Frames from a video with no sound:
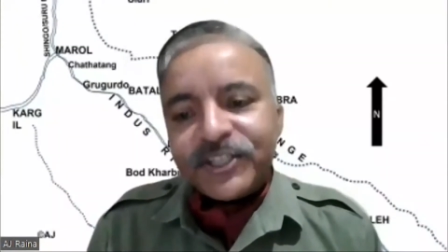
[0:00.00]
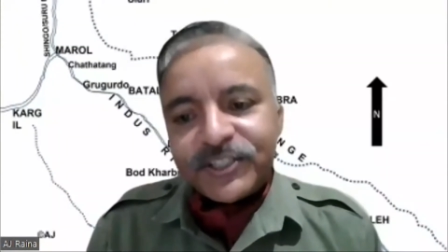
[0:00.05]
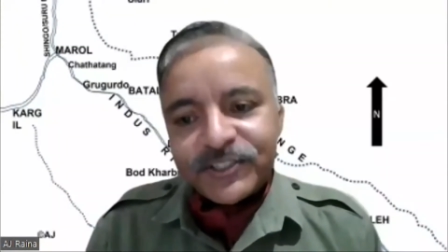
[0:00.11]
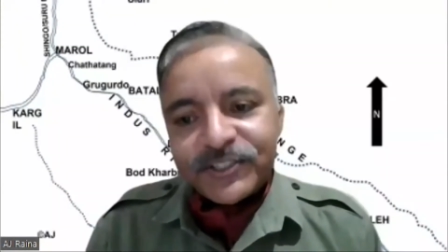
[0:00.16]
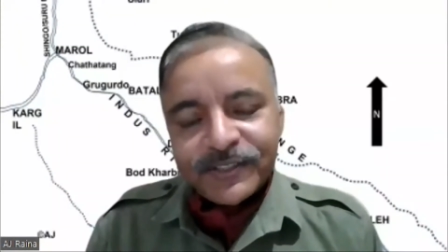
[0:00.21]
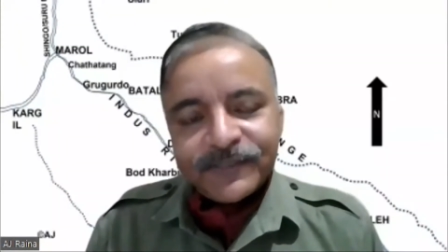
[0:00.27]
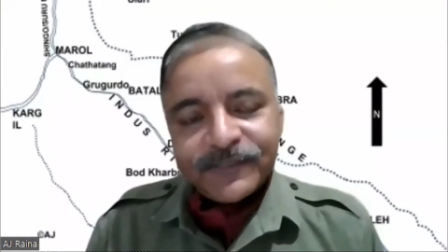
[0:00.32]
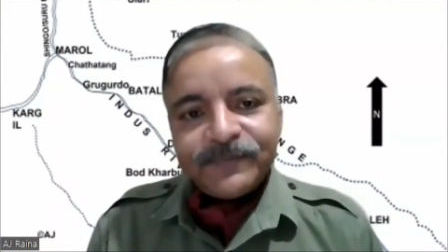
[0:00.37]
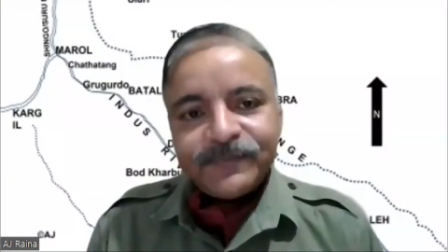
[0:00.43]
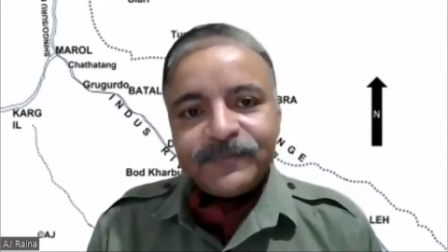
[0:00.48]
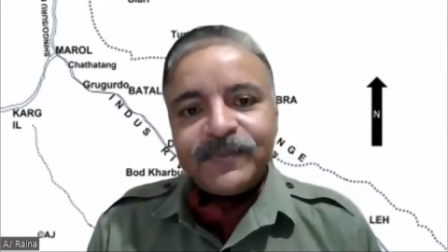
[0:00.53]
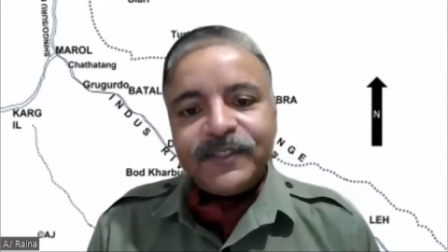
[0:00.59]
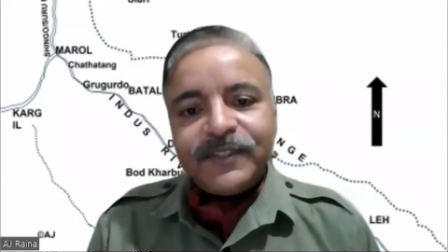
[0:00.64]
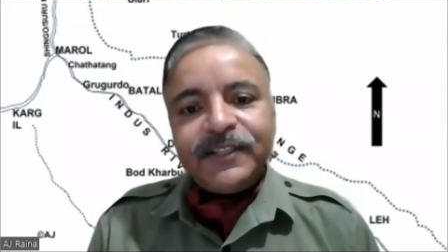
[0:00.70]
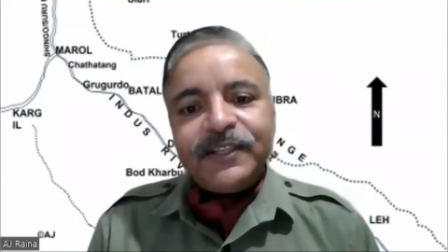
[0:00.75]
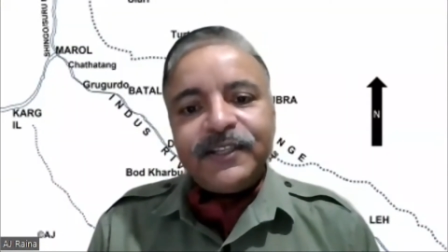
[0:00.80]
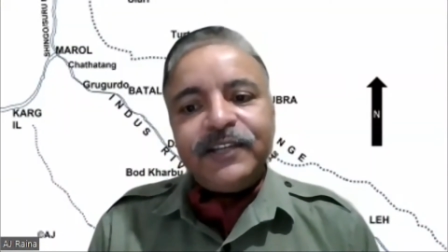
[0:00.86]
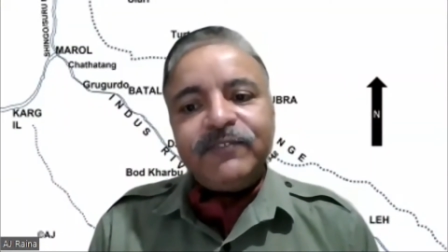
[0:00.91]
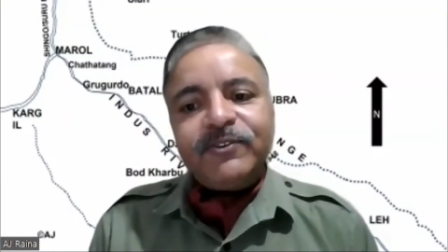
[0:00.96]
operations,
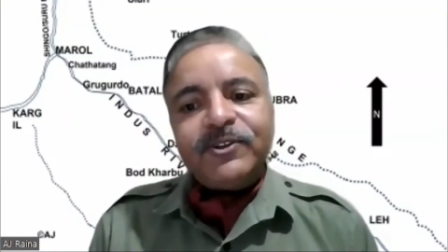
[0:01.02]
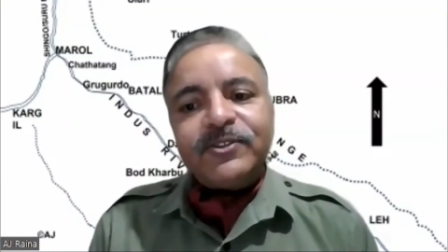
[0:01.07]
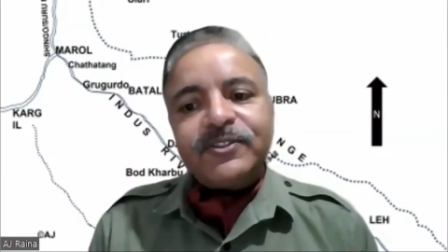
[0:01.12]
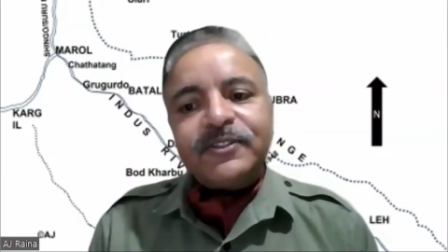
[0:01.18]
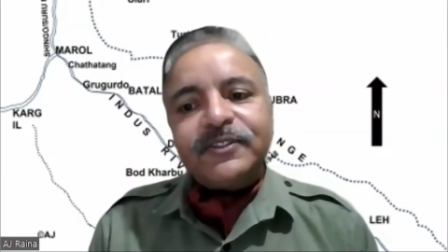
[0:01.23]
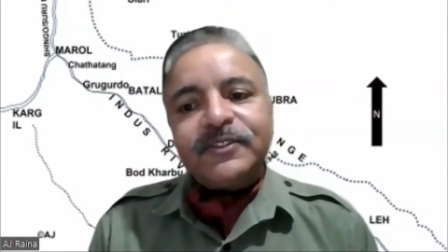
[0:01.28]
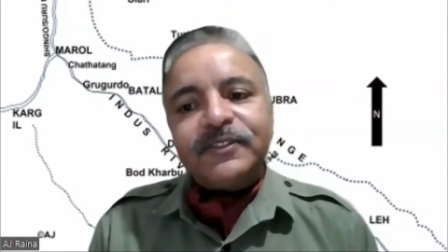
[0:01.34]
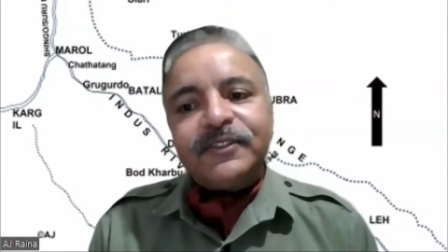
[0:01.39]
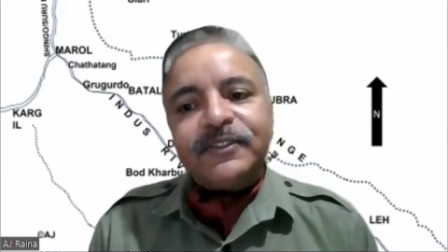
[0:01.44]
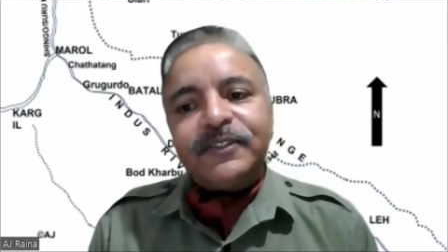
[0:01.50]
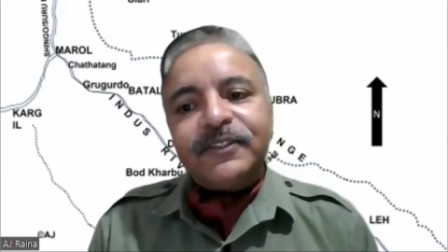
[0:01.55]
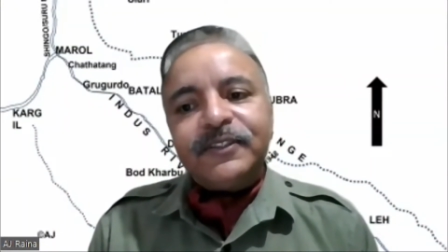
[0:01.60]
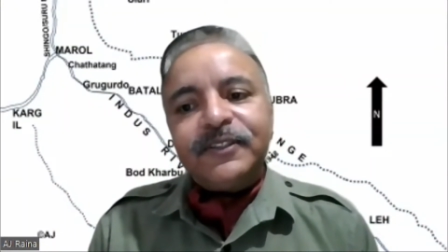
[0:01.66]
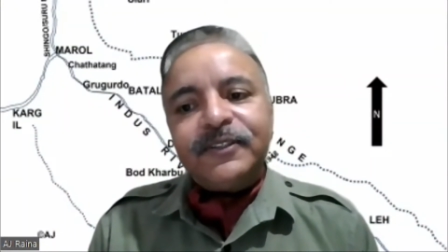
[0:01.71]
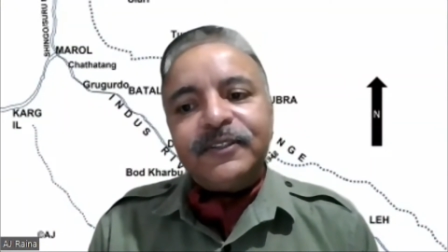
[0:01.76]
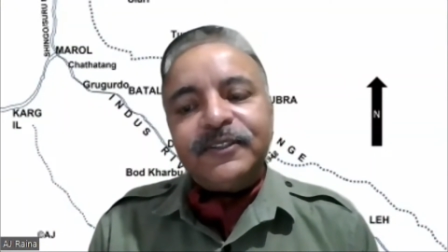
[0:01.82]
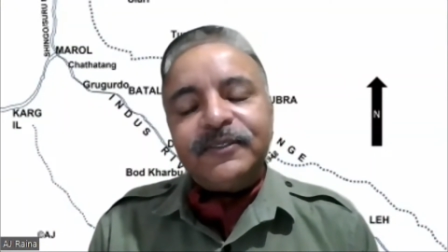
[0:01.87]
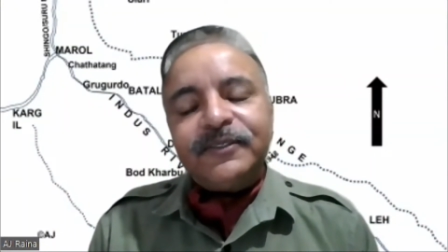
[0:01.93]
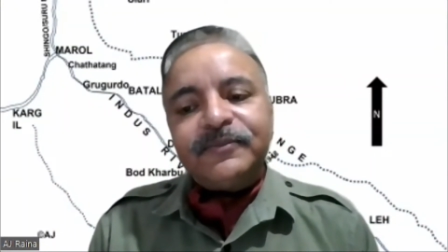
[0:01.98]
he was
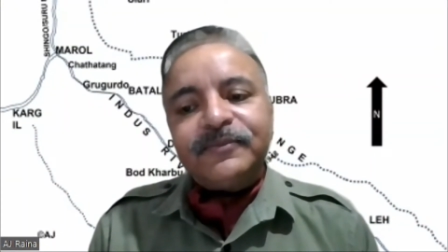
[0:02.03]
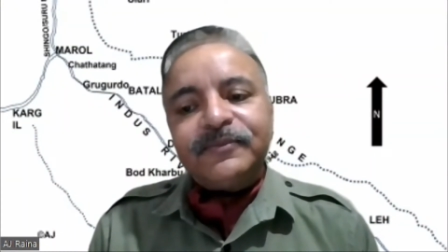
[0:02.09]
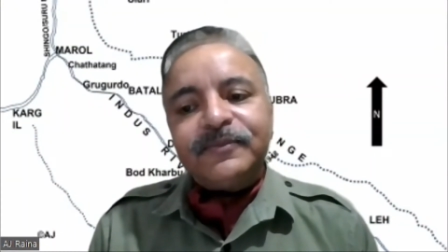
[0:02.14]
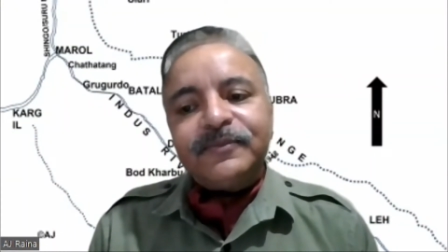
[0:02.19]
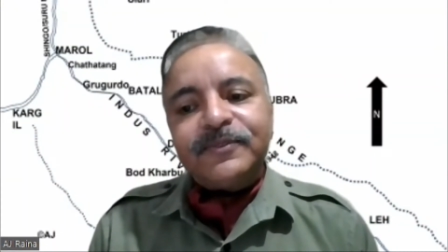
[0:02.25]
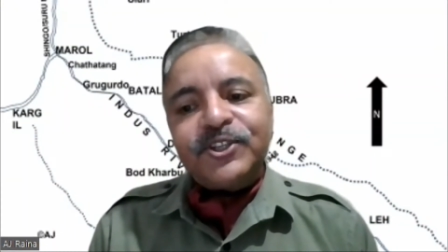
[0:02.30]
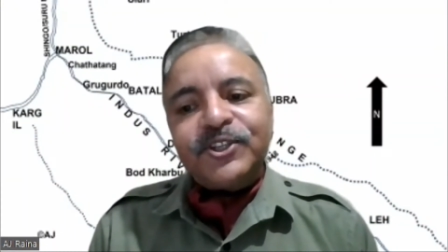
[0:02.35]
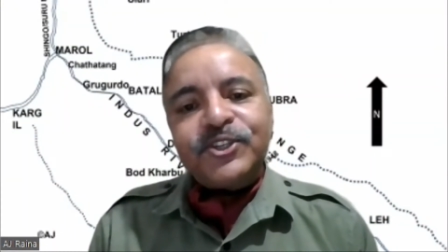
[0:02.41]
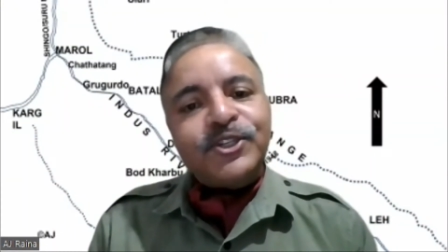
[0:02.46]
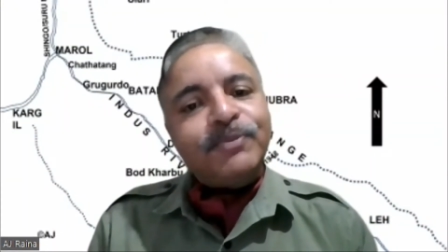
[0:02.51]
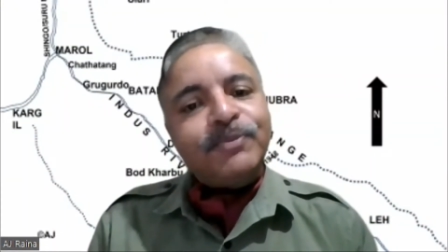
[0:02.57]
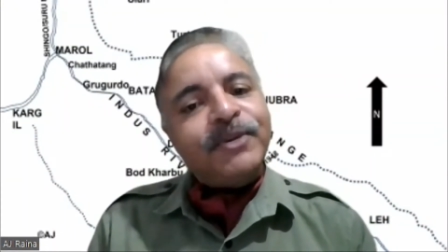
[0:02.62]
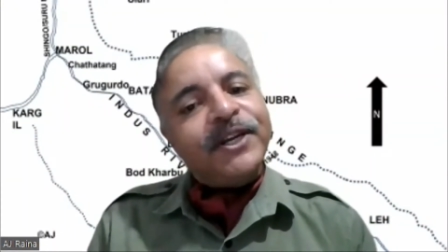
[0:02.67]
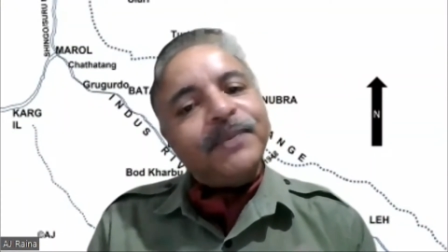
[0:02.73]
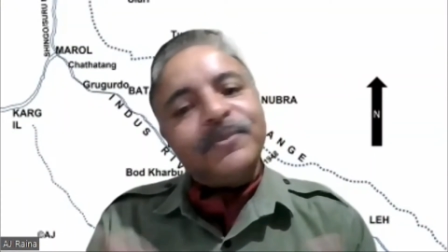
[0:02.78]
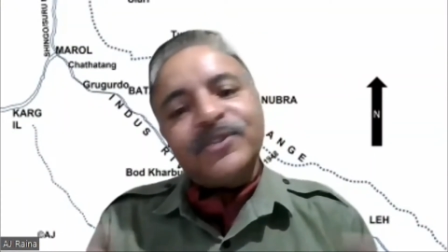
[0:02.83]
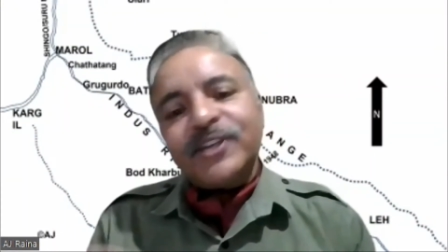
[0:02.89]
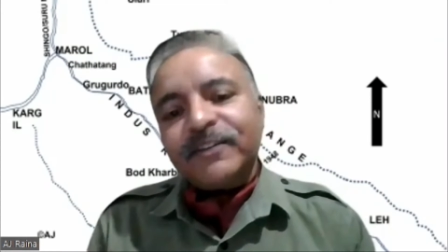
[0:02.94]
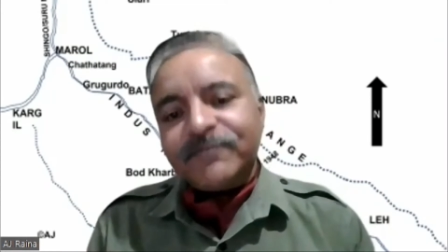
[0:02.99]
a system in
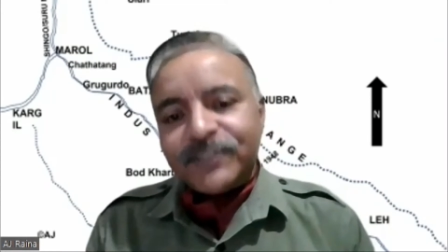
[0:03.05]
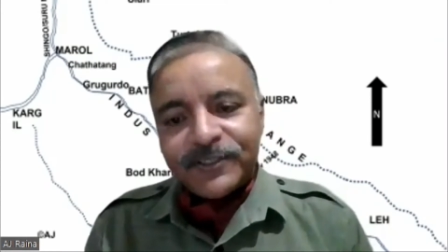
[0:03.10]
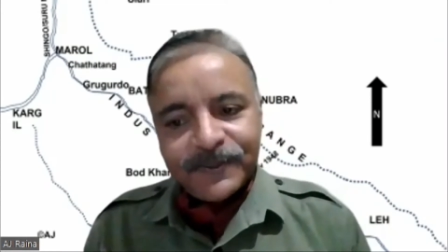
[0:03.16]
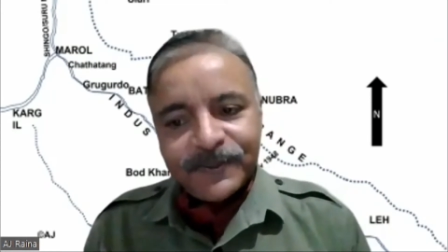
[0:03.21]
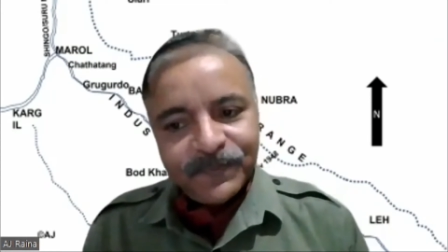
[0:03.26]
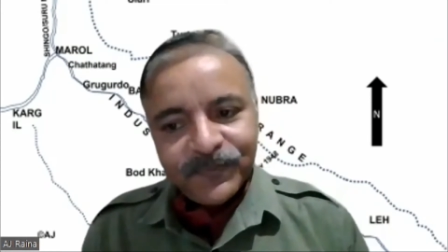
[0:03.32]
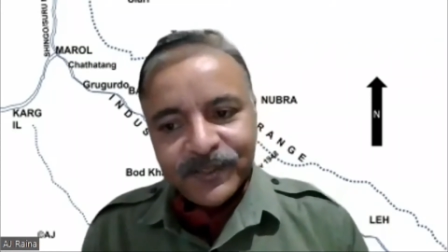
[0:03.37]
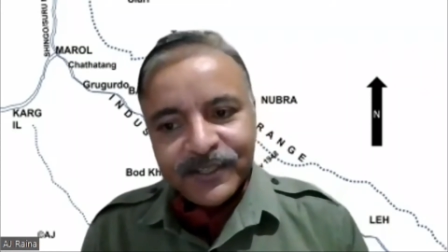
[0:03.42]
himself, sir.